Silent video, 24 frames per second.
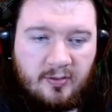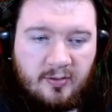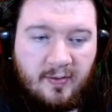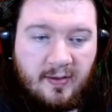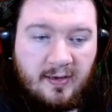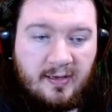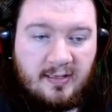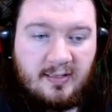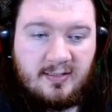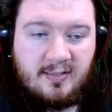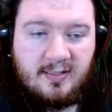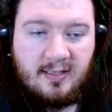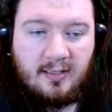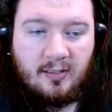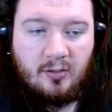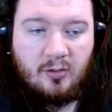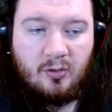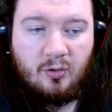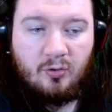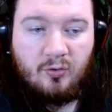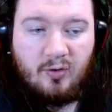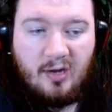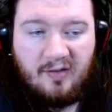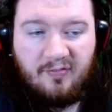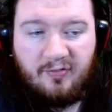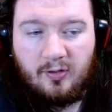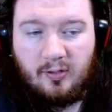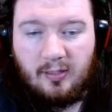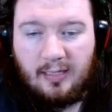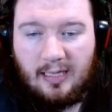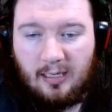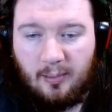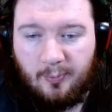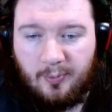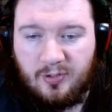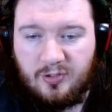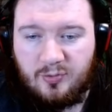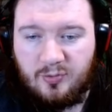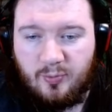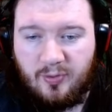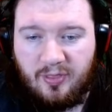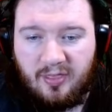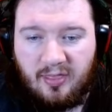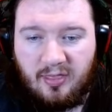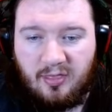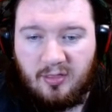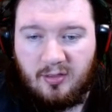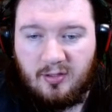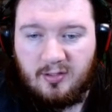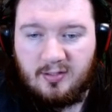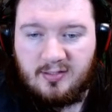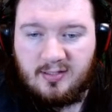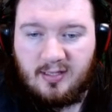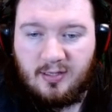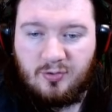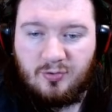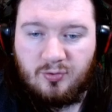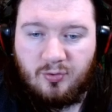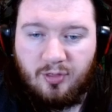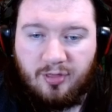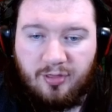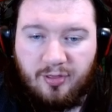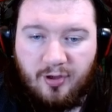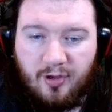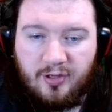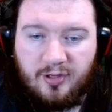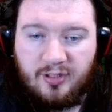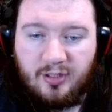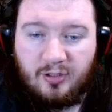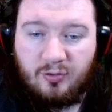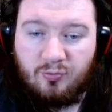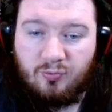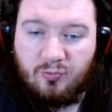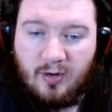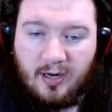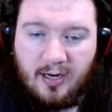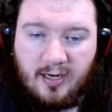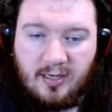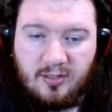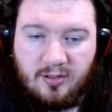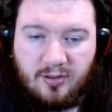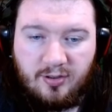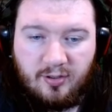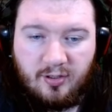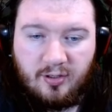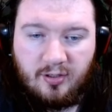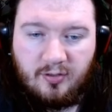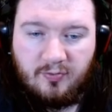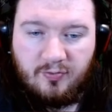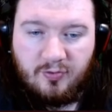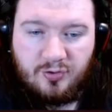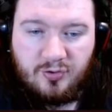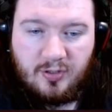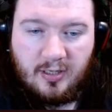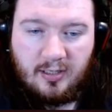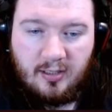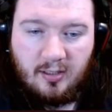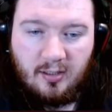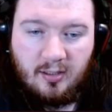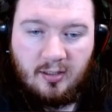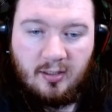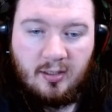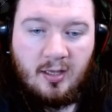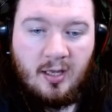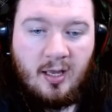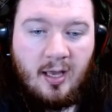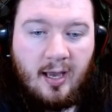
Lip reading: and then a single graphical element with the central third and right third of the tricolour